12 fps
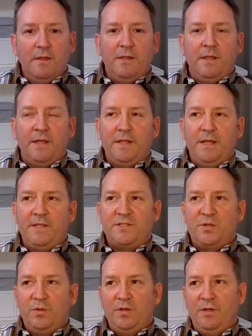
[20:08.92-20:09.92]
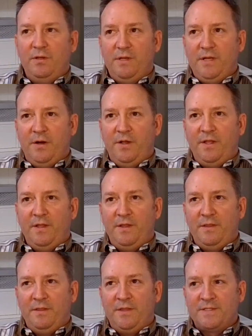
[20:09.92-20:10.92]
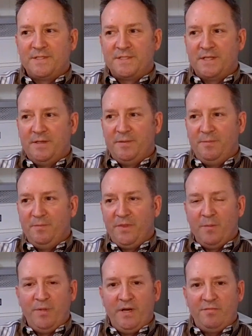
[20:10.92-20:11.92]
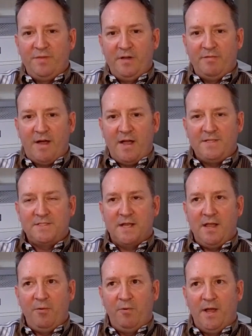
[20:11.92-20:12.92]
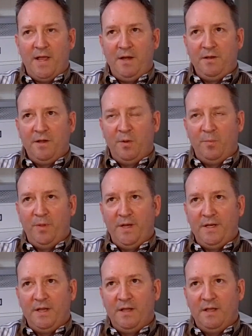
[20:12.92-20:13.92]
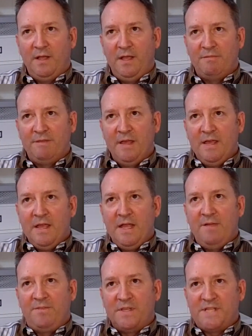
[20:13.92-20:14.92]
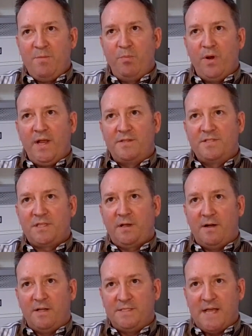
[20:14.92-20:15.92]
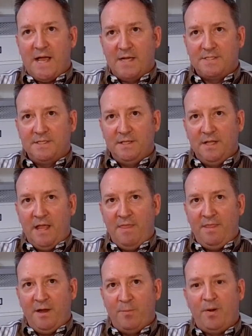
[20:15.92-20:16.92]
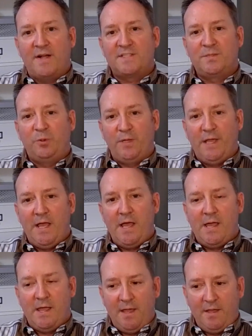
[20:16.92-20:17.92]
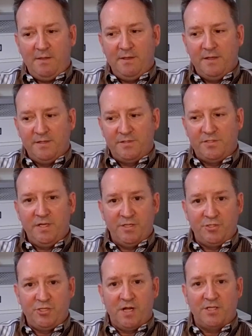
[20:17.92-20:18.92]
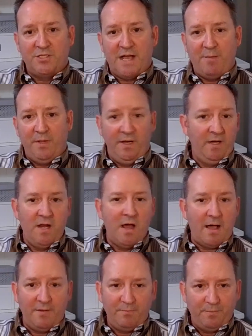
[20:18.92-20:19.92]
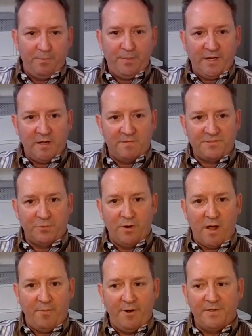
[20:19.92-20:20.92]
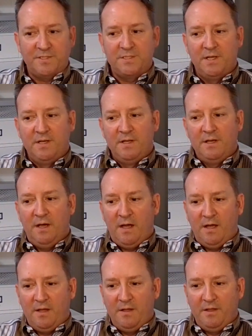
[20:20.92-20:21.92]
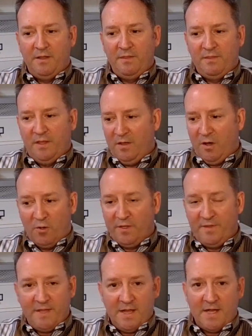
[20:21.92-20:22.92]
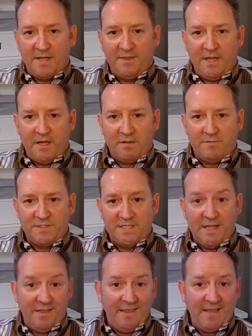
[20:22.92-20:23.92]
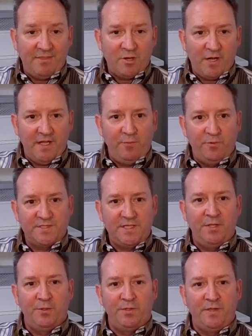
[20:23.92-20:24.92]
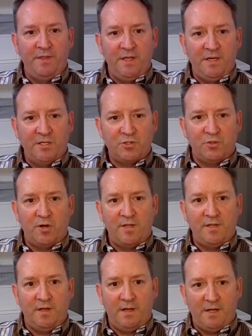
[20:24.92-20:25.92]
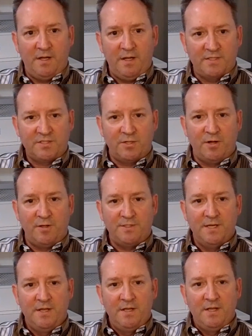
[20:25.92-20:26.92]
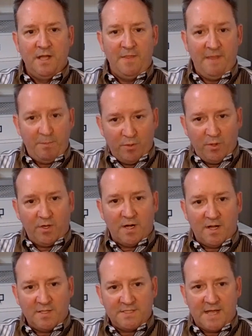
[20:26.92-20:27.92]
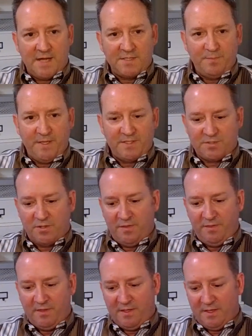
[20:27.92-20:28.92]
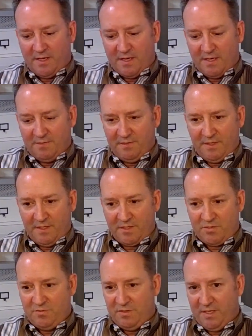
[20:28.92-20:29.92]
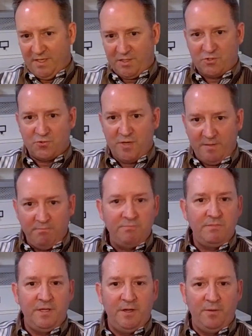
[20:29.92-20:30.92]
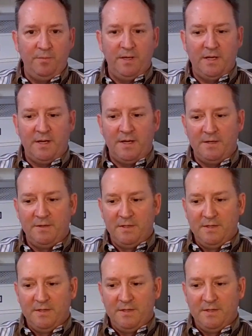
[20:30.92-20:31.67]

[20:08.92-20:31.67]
Yeah. So, this is the benefit of hindsight, right? But if the team breaks contact and their possible KIA is John Chapman and not Petty Officer Roberts, the only thing I could think of is that they thought he was killed in the initial assault, and they broke contact based on the extreme, the